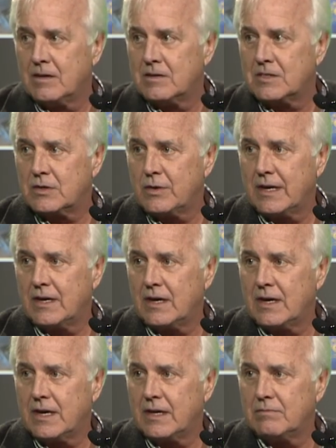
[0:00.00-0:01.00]
So
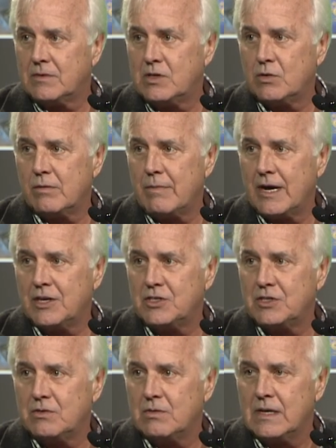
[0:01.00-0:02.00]
I do remind
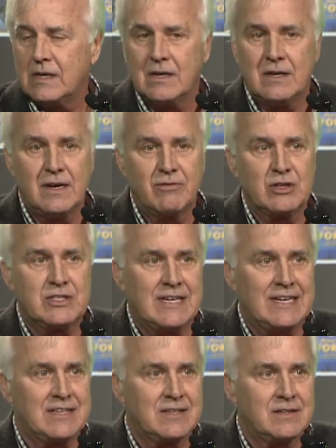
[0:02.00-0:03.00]
you, never
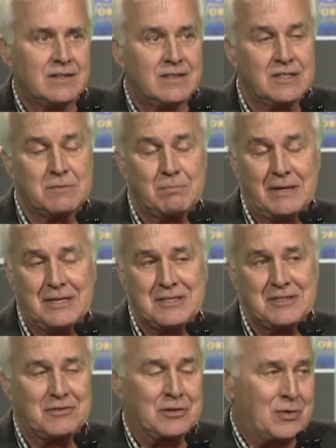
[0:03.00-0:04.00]
take this
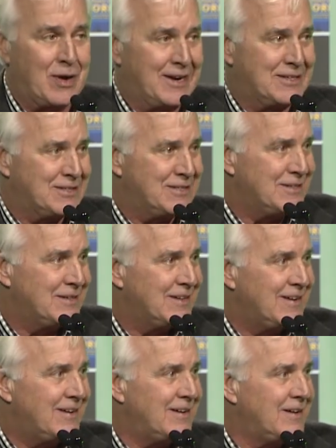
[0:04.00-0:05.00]
place for granted,
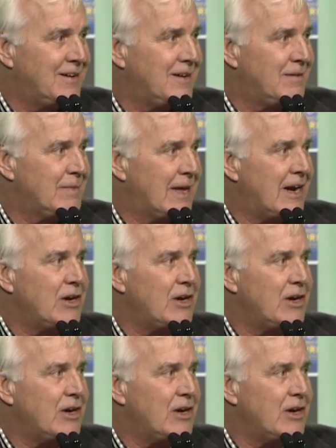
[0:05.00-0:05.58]
and